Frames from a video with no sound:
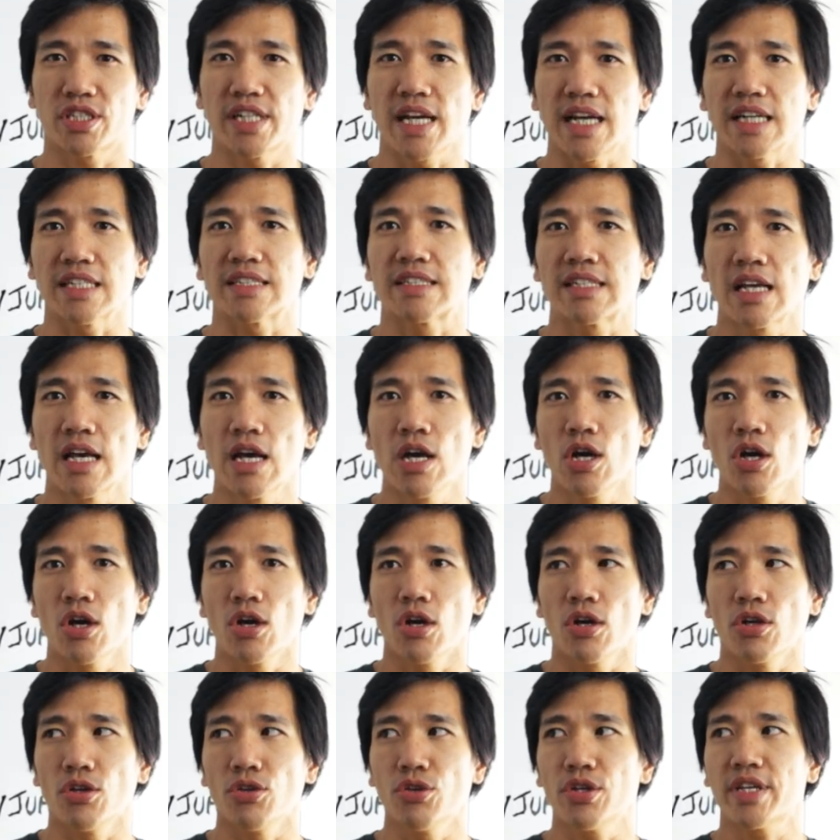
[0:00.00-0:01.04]
your chest.
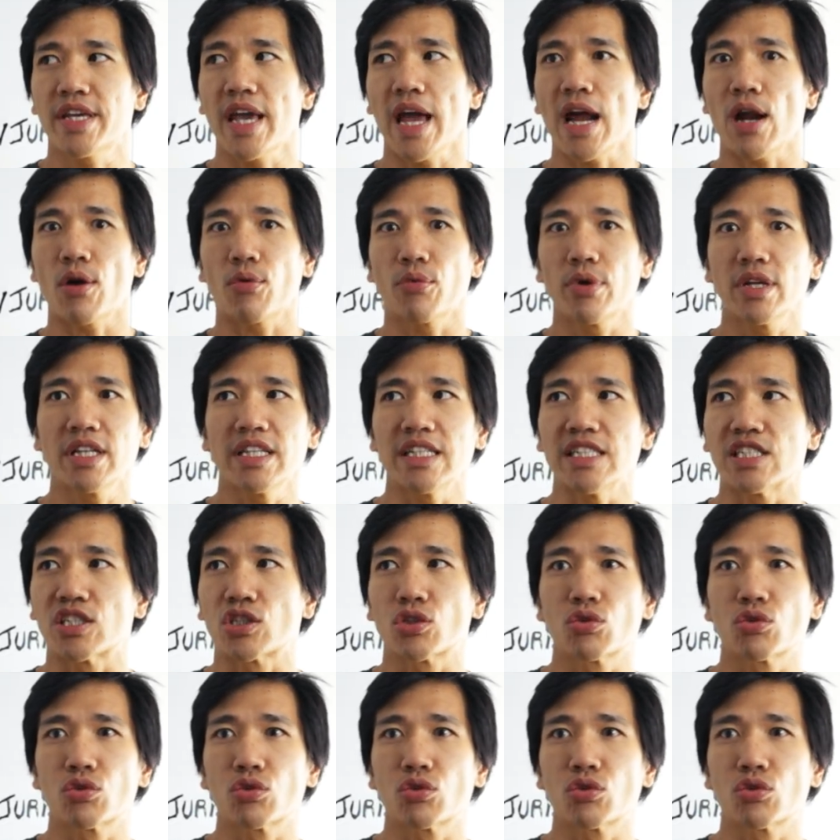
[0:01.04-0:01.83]
You can't really